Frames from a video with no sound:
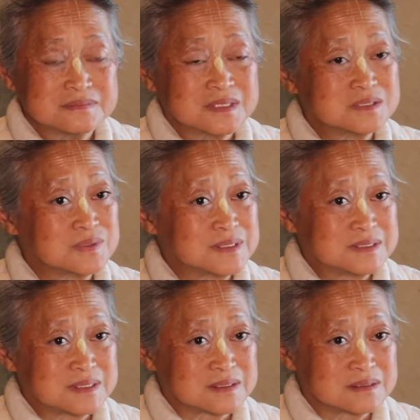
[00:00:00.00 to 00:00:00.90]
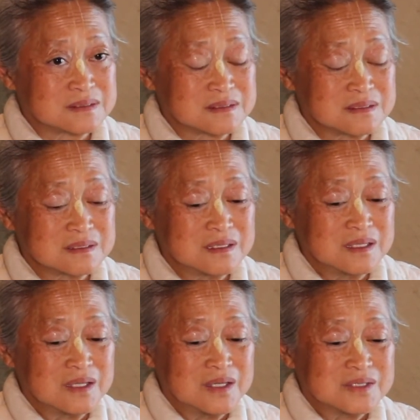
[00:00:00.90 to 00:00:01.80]
That's what he said.
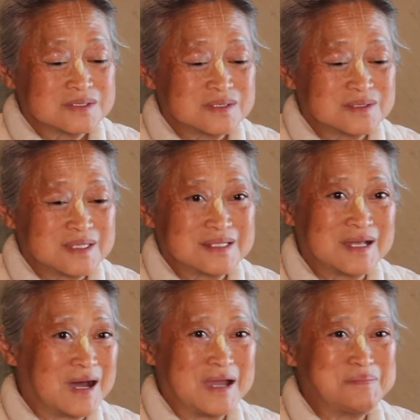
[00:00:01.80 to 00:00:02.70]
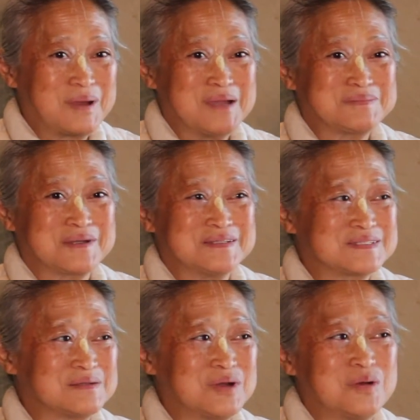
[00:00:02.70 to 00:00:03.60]
So then I piped out and
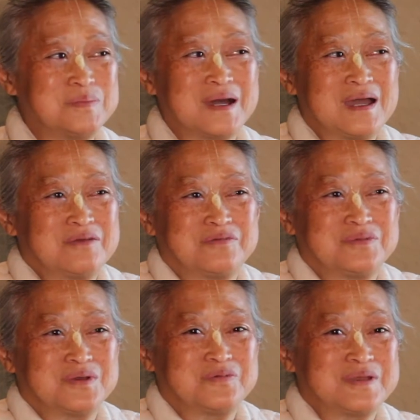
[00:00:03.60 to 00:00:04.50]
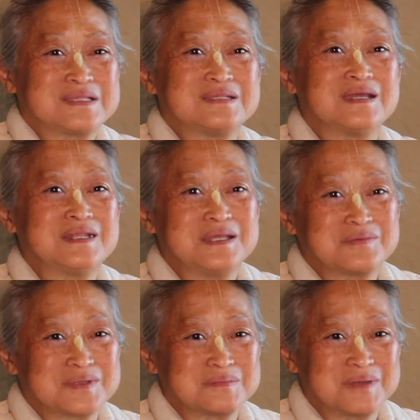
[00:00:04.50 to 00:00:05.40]
said, oh, but I have no faith in any
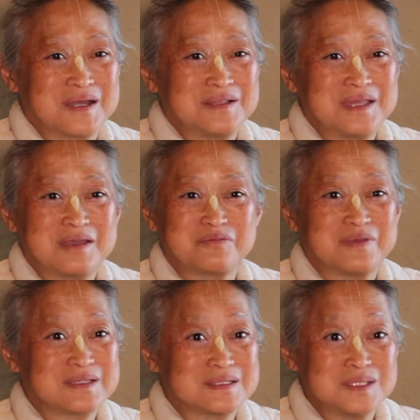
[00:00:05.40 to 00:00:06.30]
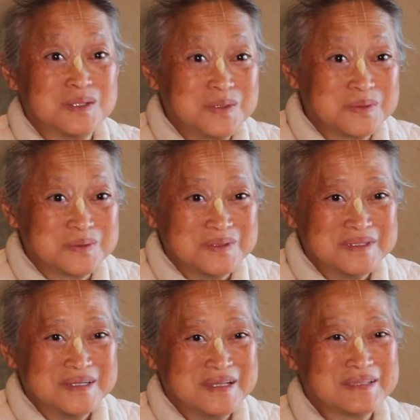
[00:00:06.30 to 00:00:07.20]
of them. I only have faith in you.
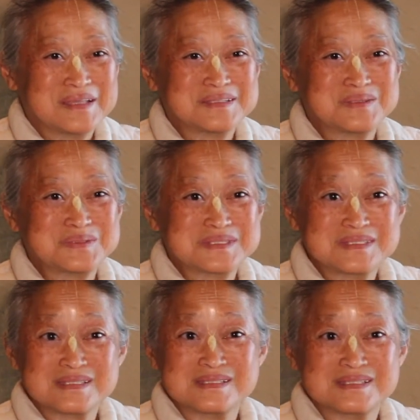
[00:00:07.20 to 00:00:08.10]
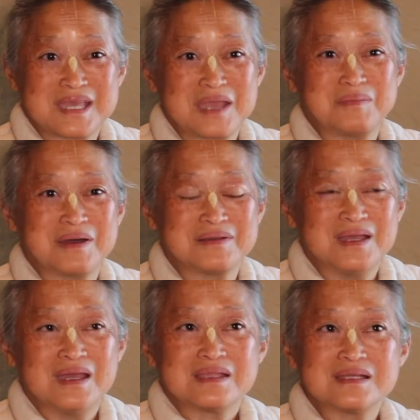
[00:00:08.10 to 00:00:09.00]
That's it, just came out.
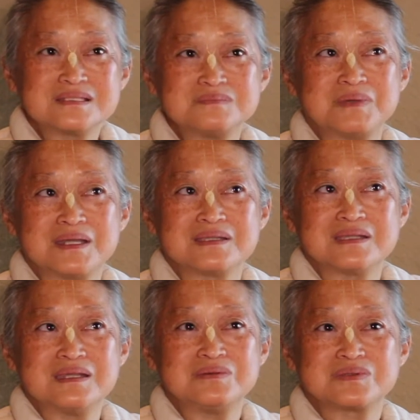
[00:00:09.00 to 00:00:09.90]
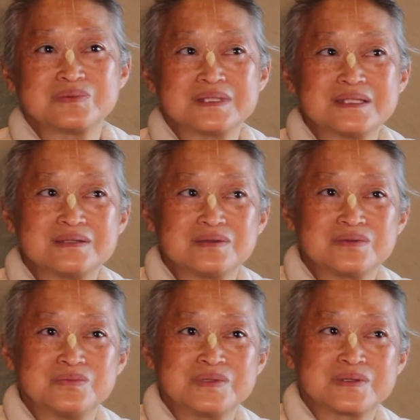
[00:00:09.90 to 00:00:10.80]
That's my thing with
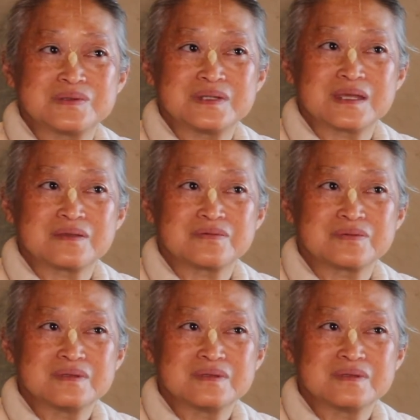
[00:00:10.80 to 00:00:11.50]
Gurudev.